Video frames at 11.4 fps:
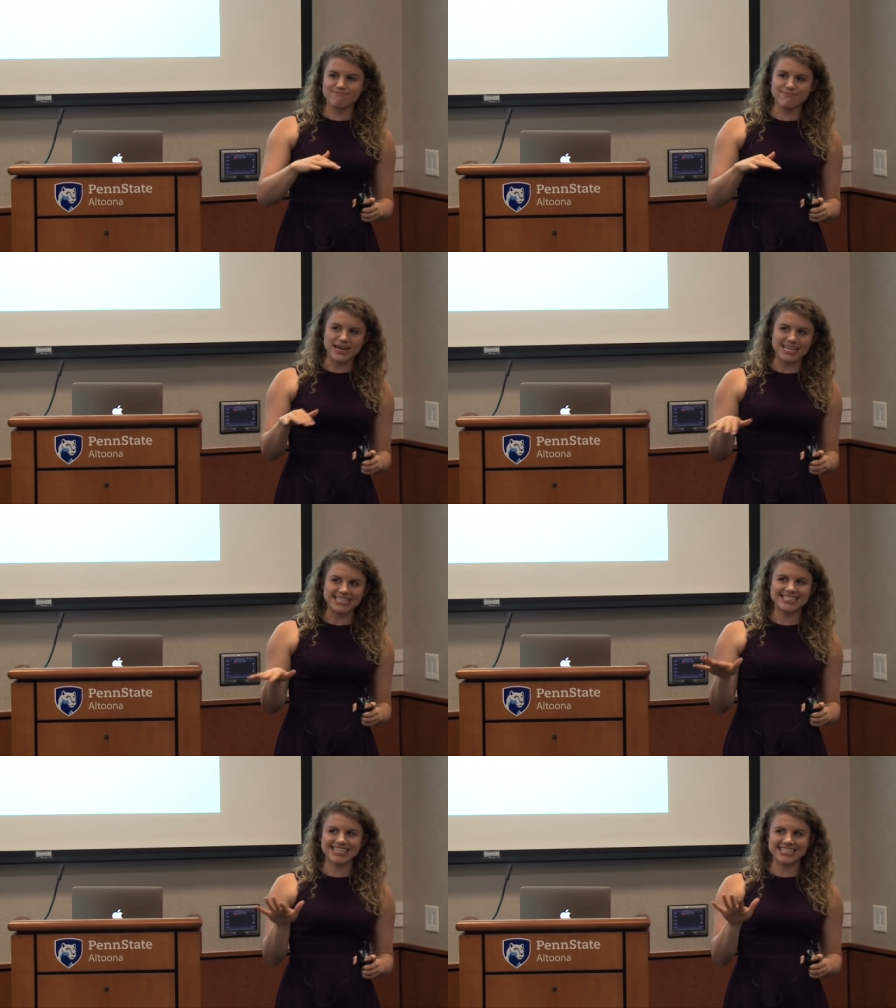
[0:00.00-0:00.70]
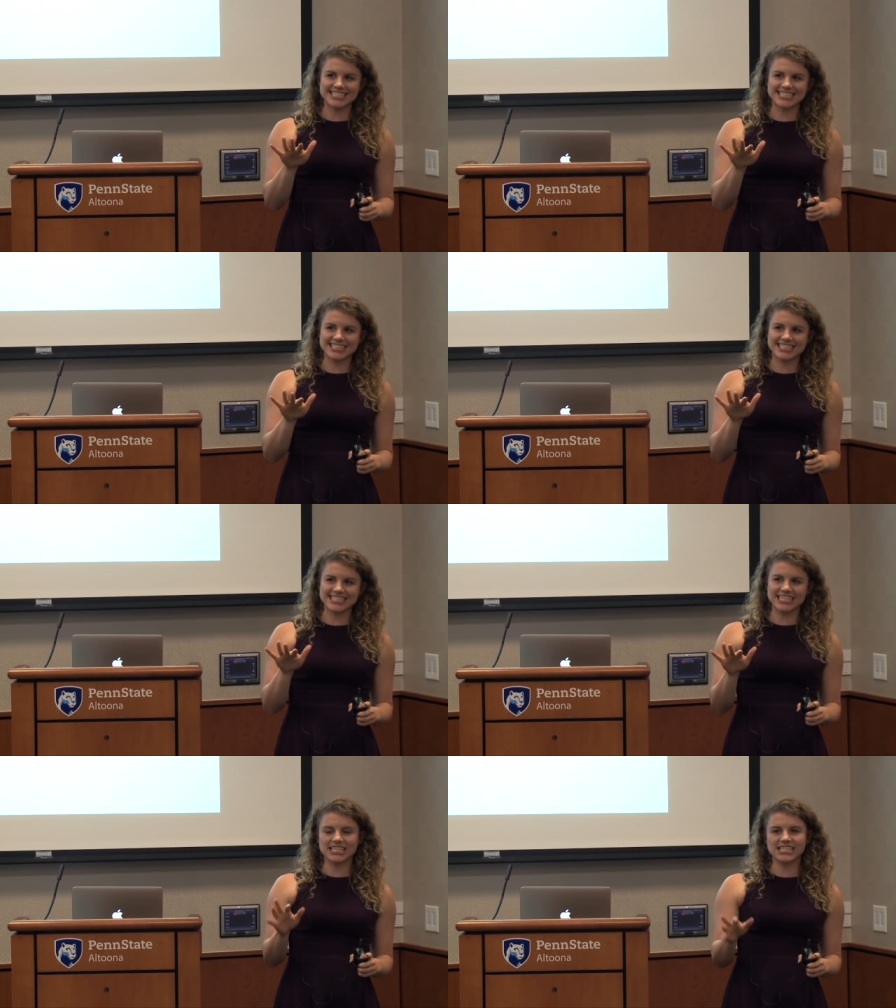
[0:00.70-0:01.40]
but that's
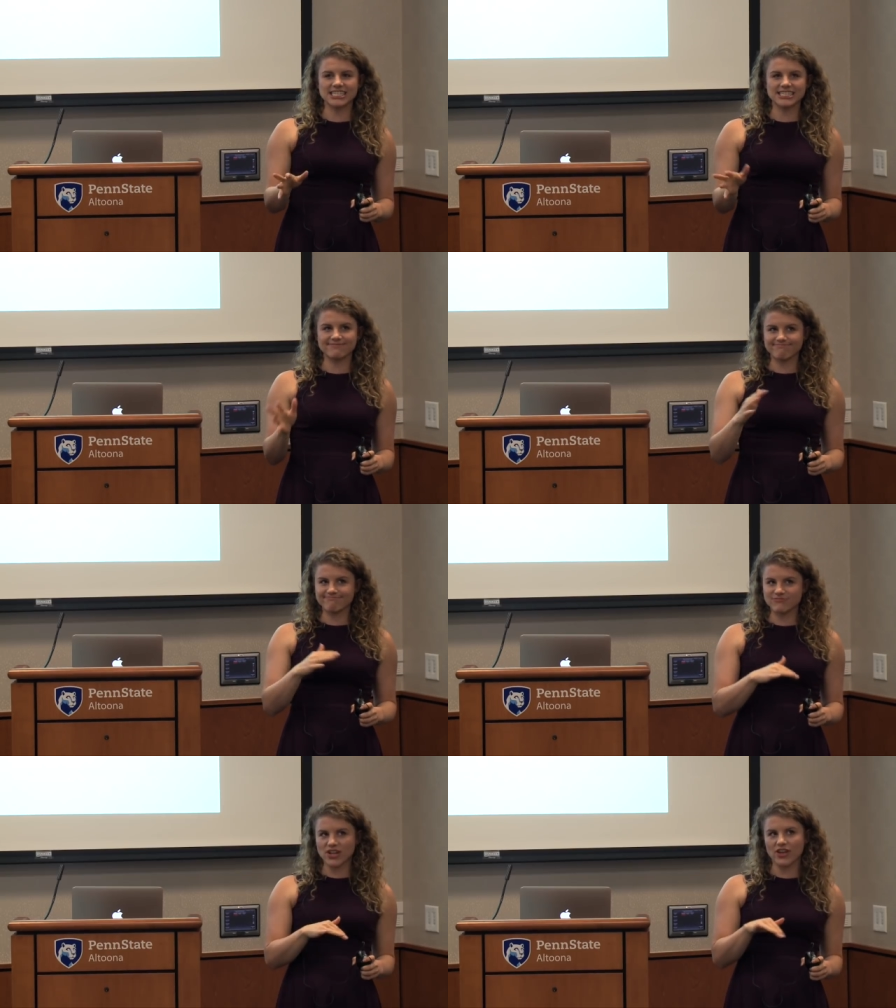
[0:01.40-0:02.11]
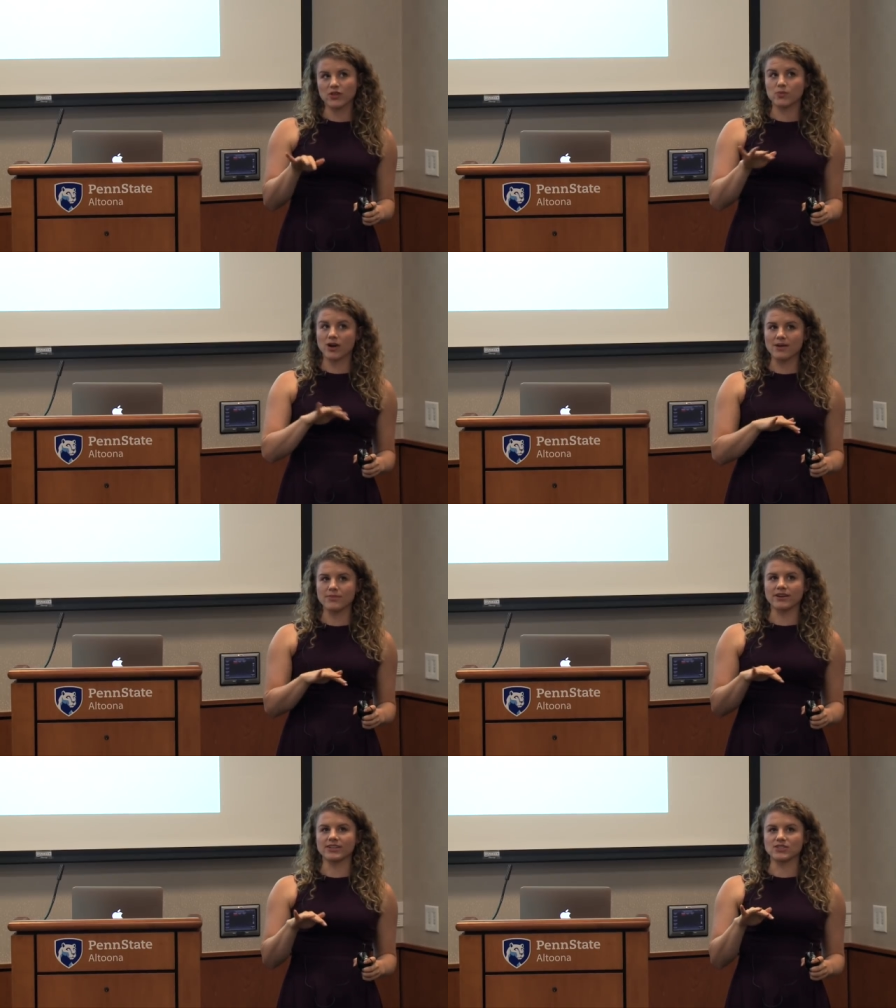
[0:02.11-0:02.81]
not the
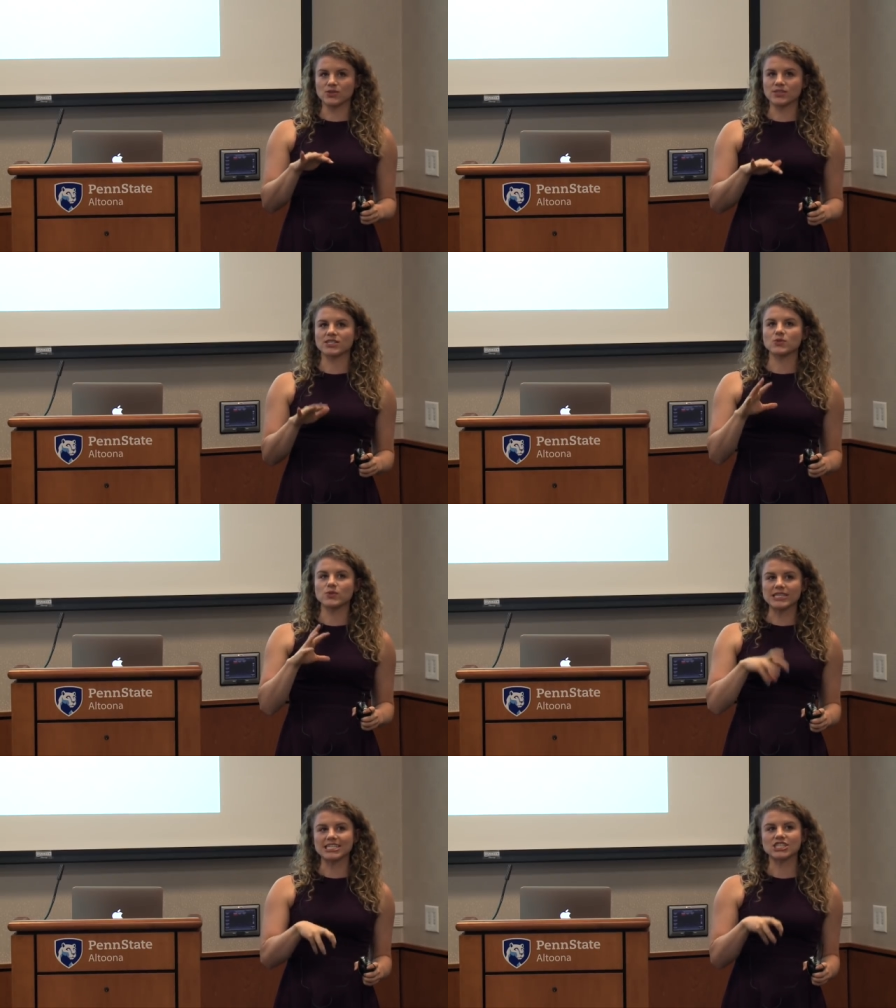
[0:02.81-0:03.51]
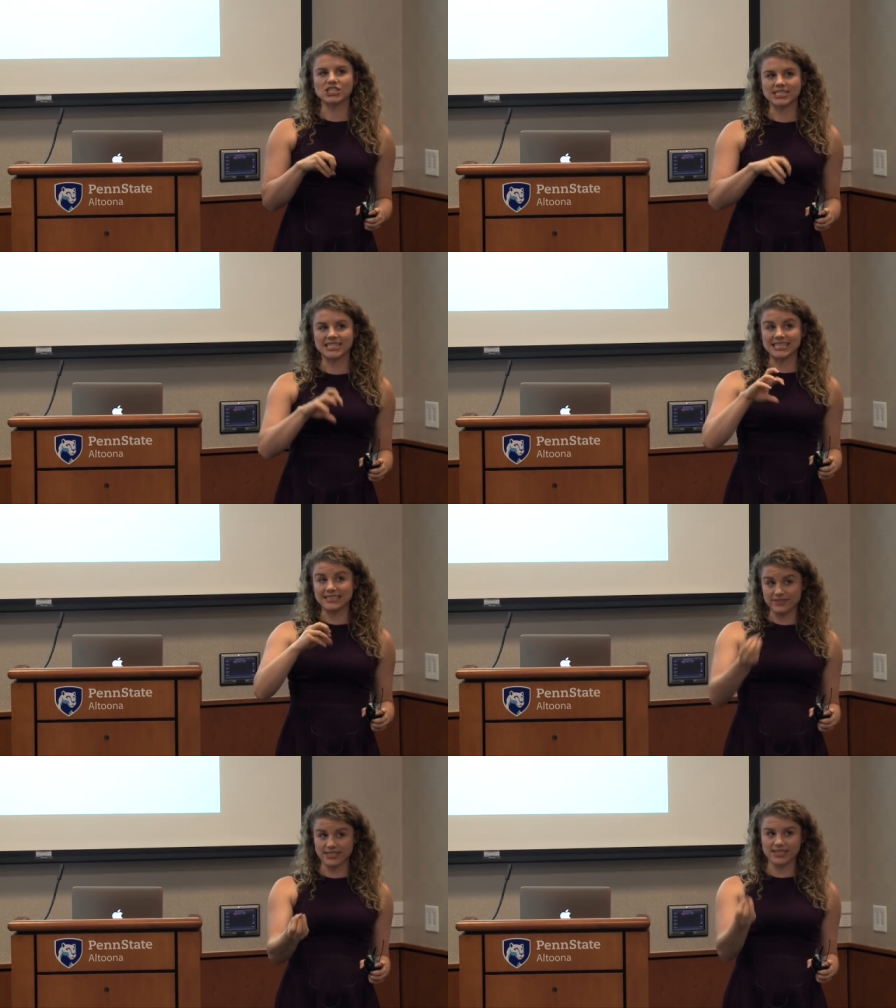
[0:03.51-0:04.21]
primary source. Really, it's just the
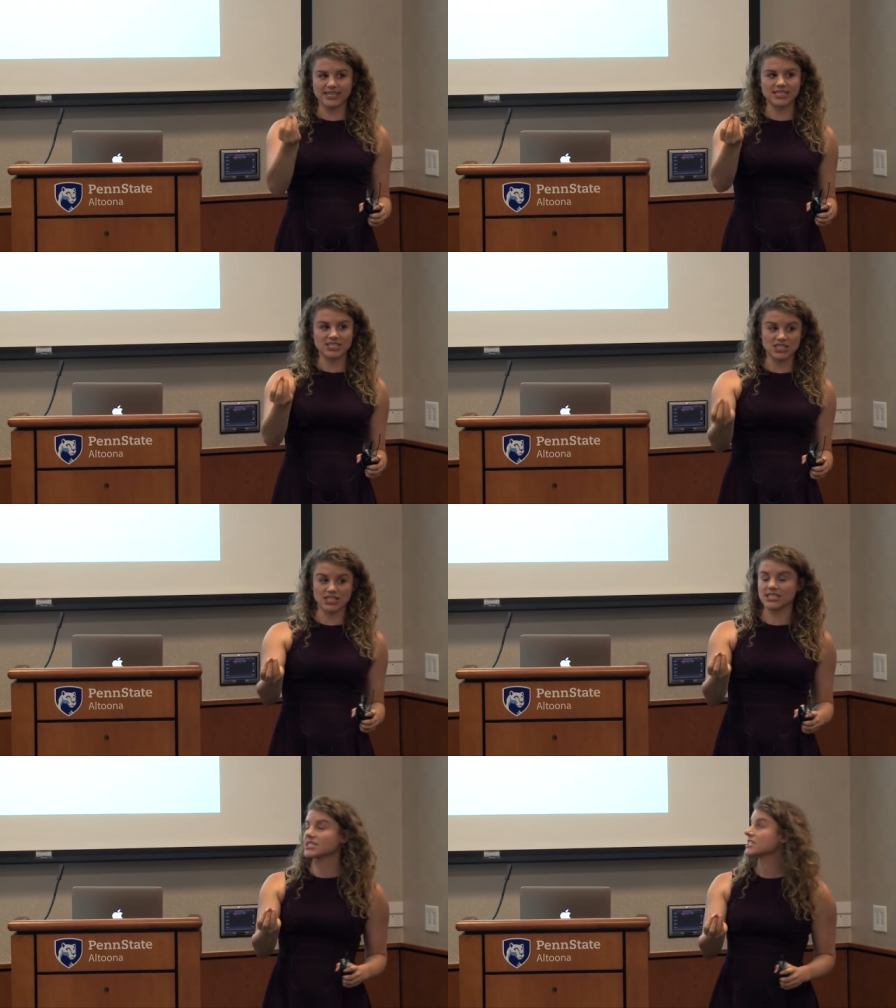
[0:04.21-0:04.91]
liver glycogen that